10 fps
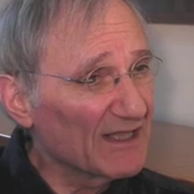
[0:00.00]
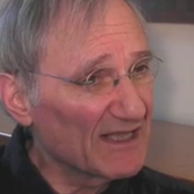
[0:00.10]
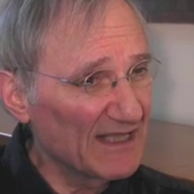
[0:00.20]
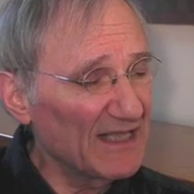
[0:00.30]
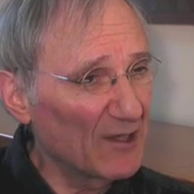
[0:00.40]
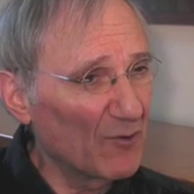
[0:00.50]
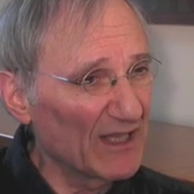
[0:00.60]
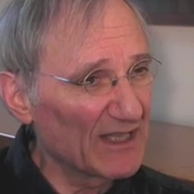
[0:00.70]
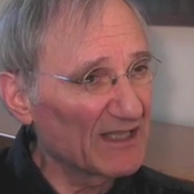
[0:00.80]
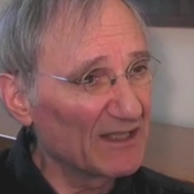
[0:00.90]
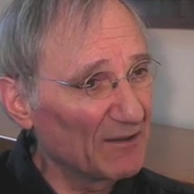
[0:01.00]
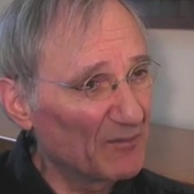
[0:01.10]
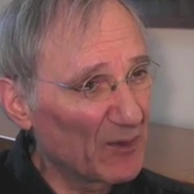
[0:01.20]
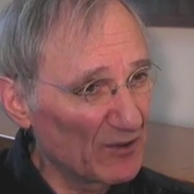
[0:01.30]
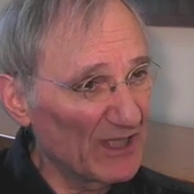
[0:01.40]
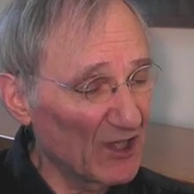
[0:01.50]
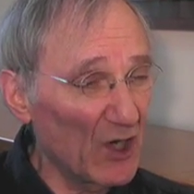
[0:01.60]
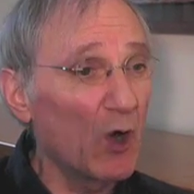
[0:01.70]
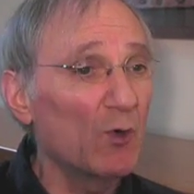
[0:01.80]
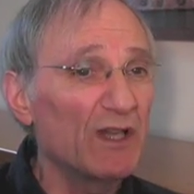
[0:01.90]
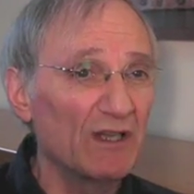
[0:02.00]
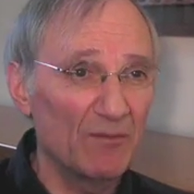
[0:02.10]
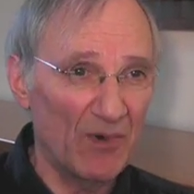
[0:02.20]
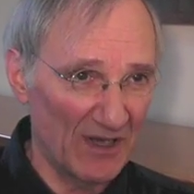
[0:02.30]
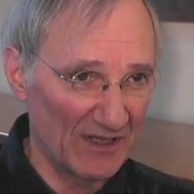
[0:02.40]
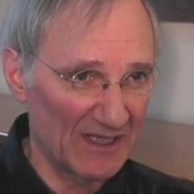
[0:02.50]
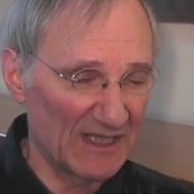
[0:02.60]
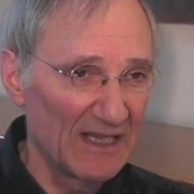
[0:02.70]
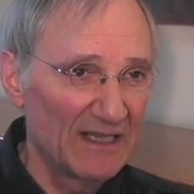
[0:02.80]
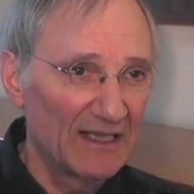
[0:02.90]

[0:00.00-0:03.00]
sequence the protein coding parts